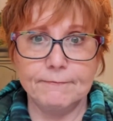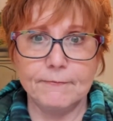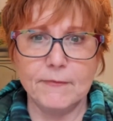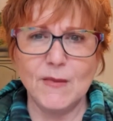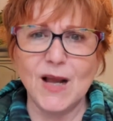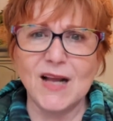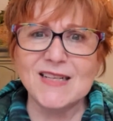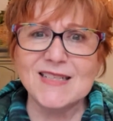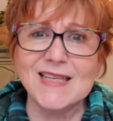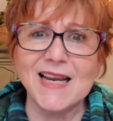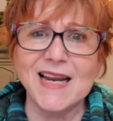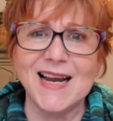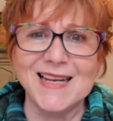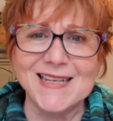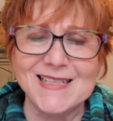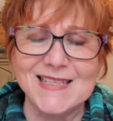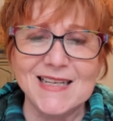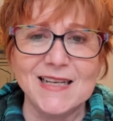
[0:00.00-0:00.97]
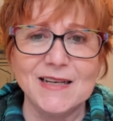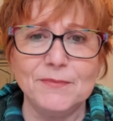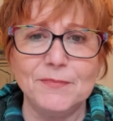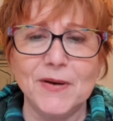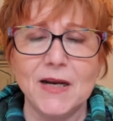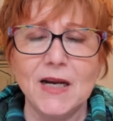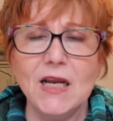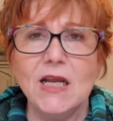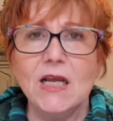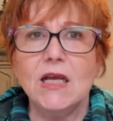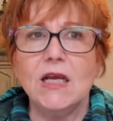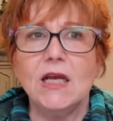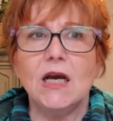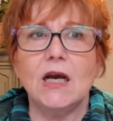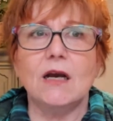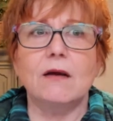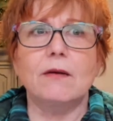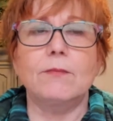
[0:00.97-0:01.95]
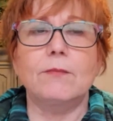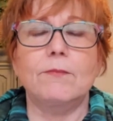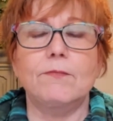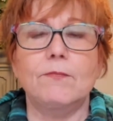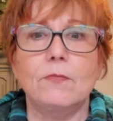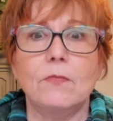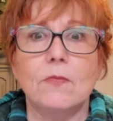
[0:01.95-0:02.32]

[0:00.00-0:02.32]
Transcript: Not saying I did, but I